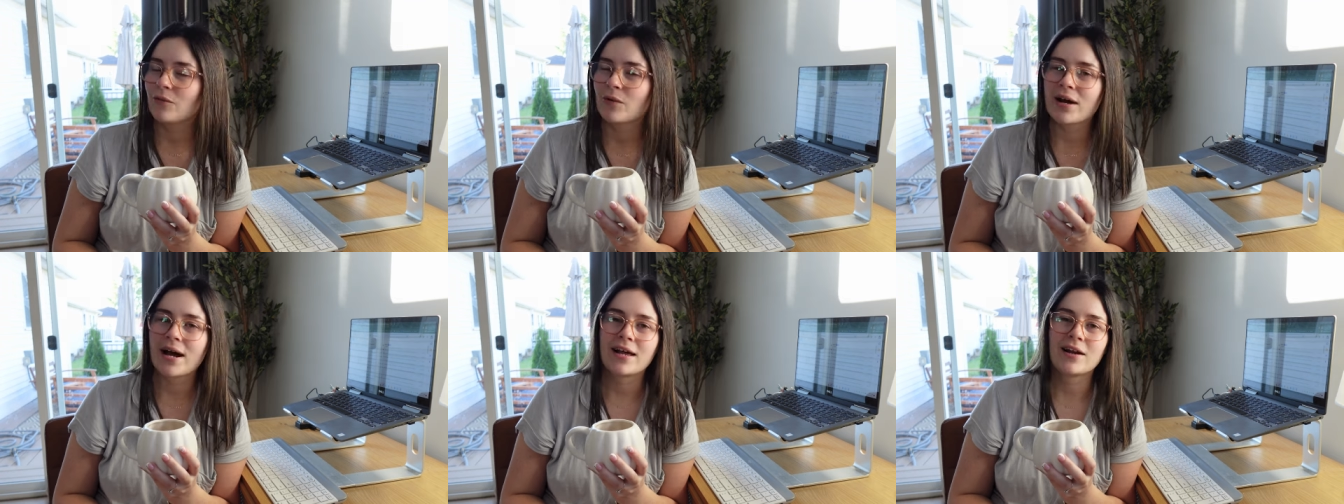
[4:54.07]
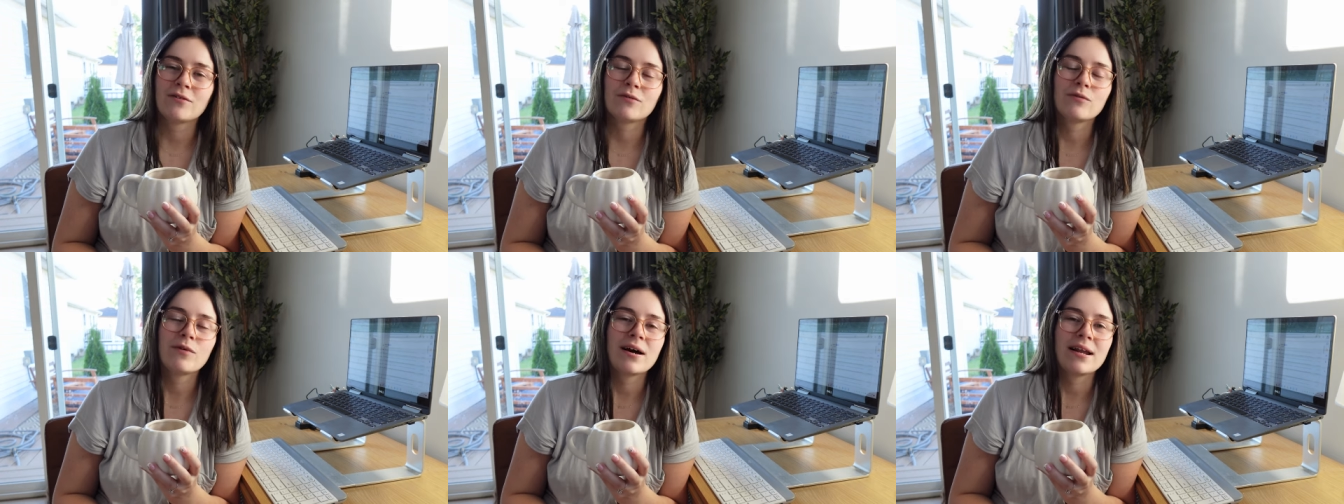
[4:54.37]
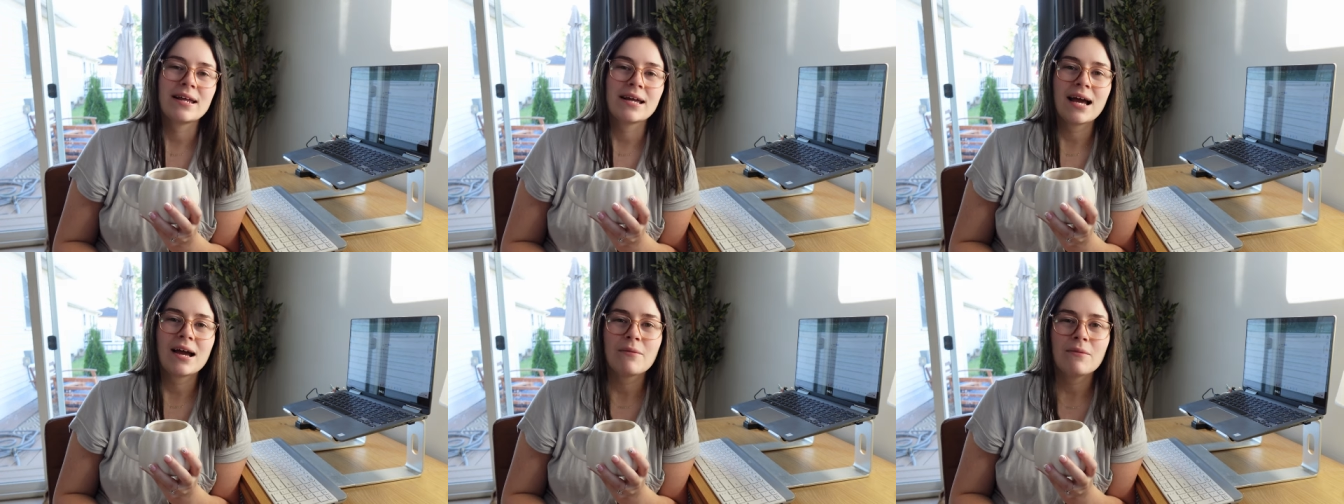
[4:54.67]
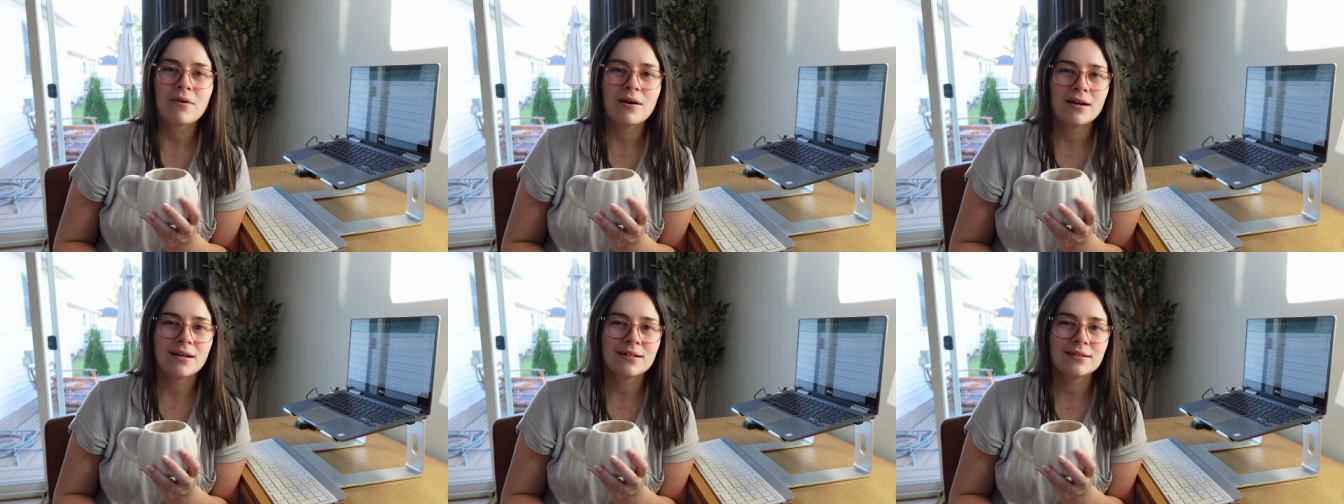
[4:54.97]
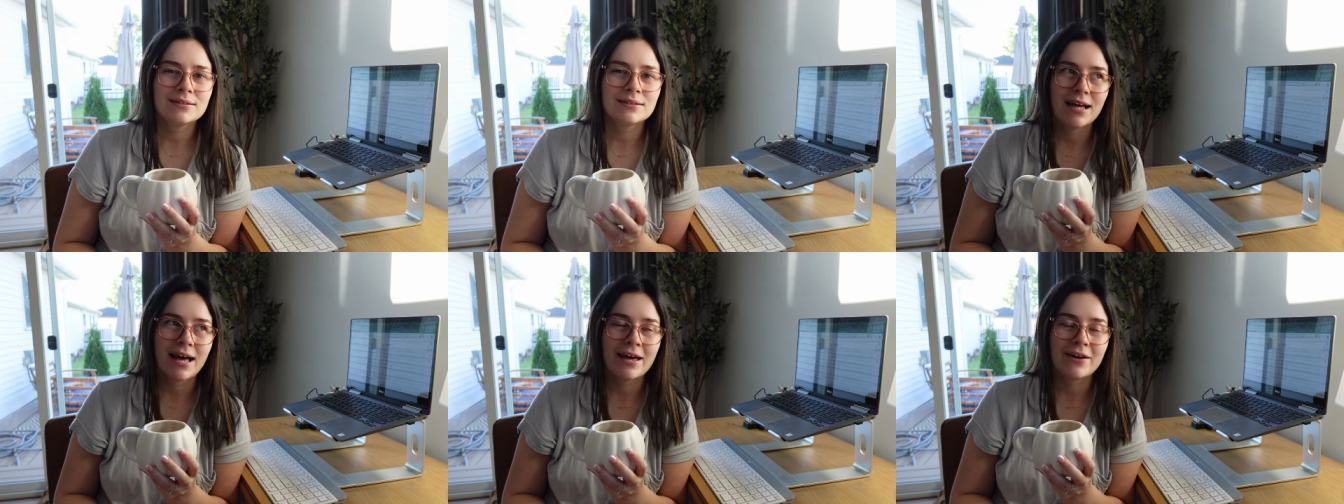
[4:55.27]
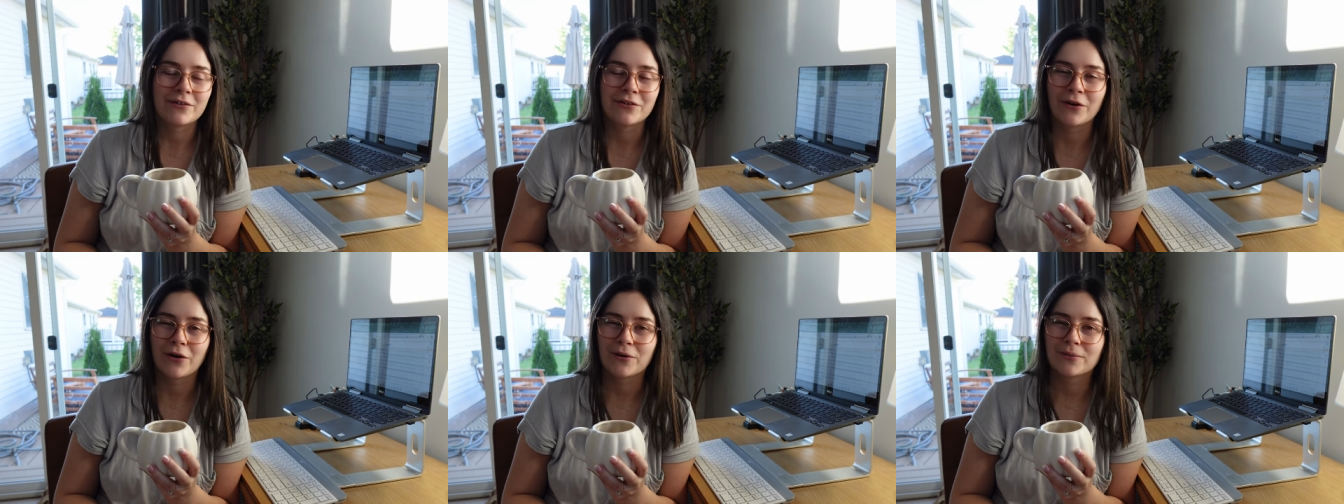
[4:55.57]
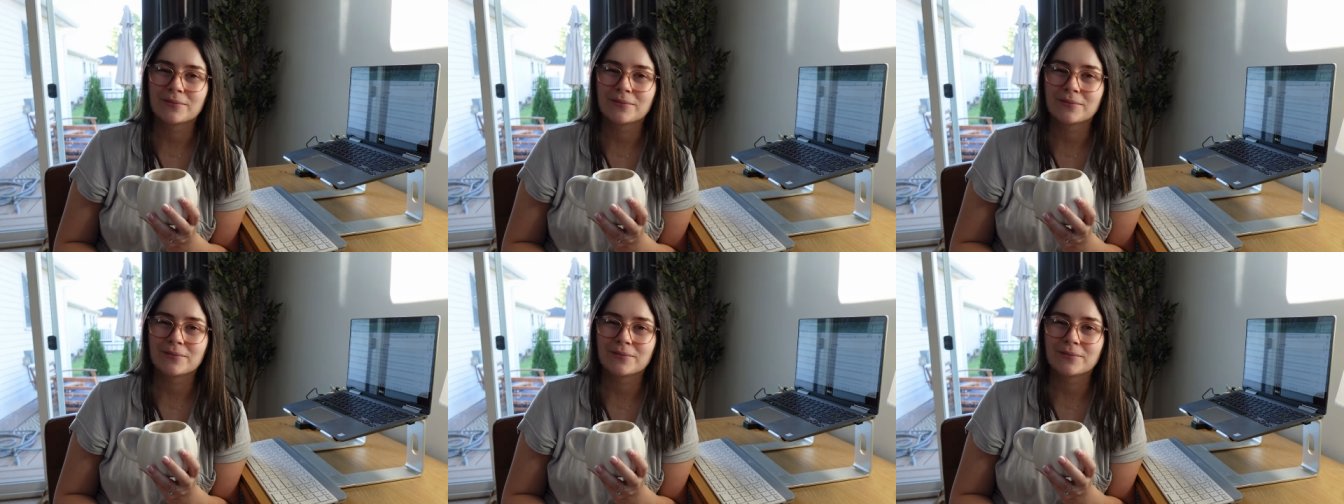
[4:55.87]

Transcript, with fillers: what kind of wedding I want, I don't know.